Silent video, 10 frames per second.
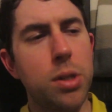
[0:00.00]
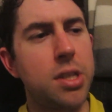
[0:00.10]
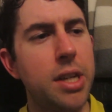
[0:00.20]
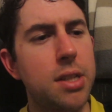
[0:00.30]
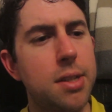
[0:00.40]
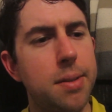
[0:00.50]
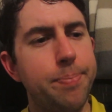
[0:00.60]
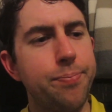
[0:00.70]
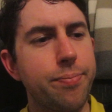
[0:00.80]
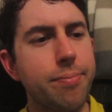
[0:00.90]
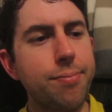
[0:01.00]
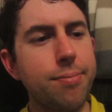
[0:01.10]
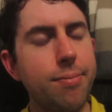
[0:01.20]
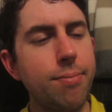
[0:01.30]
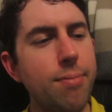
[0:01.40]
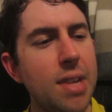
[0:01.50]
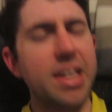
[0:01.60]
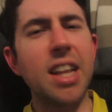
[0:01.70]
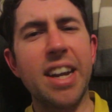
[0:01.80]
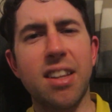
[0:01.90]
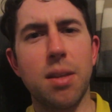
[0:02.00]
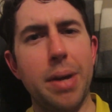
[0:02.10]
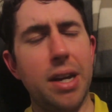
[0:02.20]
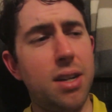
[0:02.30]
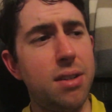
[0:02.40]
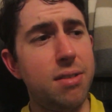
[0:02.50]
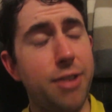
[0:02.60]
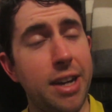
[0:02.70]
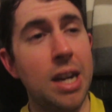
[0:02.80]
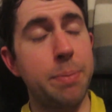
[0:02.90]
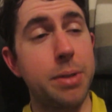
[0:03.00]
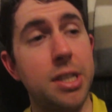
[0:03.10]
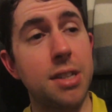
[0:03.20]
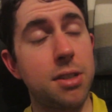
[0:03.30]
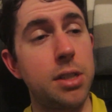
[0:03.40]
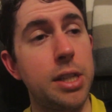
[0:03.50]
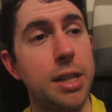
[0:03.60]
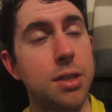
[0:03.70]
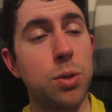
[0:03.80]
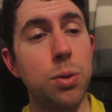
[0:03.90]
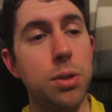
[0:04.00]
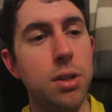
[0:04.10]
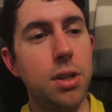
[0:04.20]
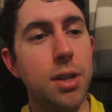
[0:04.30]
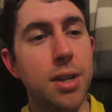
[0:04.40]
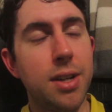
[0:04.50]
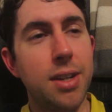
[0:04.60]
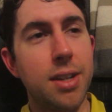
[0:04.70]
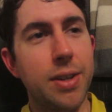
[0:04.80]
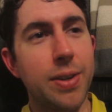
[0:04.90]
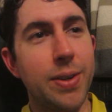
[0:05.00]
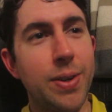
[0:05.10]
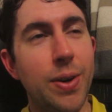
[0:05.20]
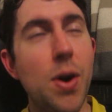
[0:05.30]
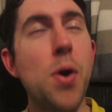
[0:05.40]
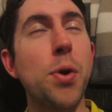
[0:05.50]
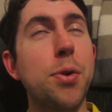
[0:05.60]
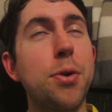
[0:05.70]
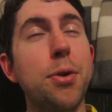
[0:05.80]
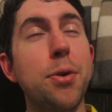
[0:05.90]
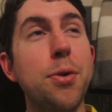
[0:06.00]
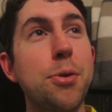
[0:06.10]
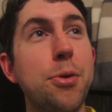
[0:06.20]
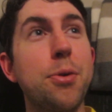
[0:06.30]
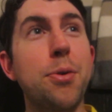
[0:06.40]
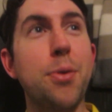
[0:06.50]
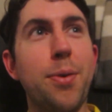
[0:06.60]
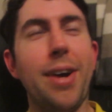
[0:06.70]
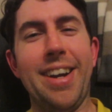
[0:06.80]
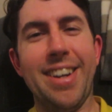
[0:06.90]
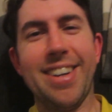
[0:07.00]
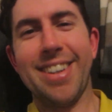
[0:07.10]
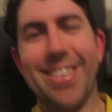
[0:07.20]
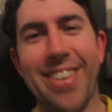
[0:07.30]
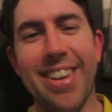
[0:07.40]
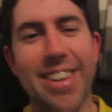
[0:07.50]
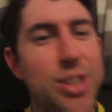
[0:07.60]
to six. The later the better. If I can get up at six thirty, that's good. We got a